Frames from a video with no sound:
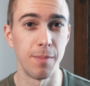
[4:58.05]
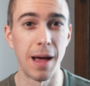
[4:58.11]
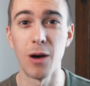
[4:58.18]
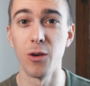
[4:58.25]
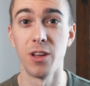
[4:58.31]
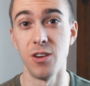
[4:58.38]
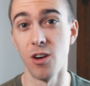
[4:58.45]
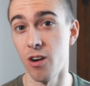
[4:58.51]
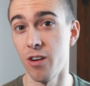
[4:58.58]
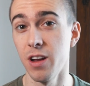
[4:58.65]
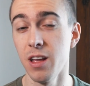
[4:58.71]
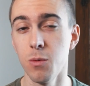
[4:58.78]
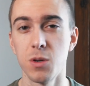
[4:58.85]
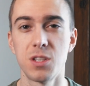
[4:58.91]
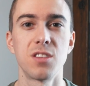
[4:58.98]
Mount
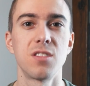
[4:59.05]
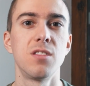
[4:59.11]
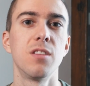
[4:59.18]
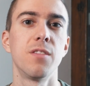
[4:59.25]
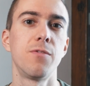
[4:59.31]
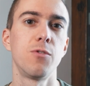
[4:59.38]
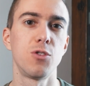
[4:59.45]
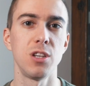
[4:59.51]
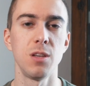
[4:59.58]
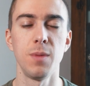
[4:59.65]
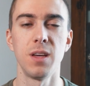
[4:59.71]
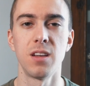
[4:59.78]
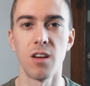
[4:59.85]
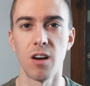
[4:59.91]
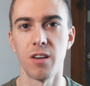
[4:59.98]
Inari, which is the
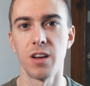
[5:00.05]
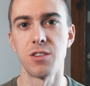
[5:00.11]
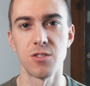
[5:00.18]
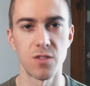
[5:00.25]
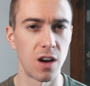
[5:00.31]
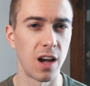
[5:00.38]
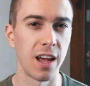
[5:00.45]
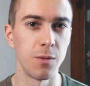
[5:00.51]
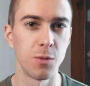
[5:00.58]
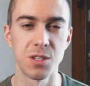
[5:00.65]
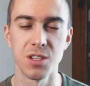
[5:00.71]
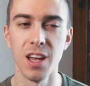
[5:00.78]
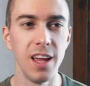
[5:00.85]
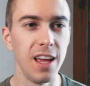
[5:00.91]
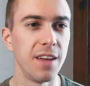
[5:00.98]
Fushimi Inari Shrine,
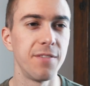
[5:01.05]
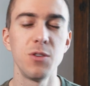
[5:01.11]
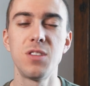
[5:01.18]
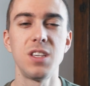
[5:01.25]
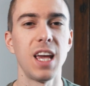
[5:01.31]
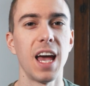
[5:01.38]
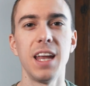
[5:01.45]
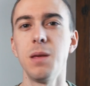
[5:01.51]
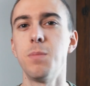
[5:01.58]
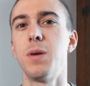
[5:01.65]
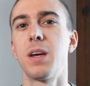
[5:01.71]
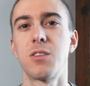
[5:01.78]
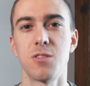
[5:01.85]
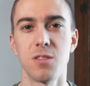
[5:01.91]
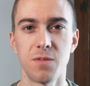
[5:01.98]
which if you see any
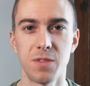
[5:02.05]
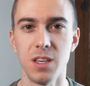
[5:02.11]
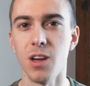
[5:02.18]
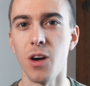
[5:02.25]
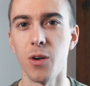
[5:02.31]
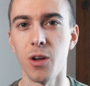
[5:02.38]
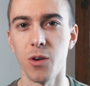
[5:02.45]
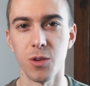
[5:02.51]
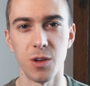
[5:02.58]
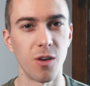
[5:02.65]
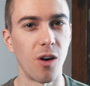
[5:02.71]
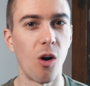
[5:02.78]
picture of Kyoto, you're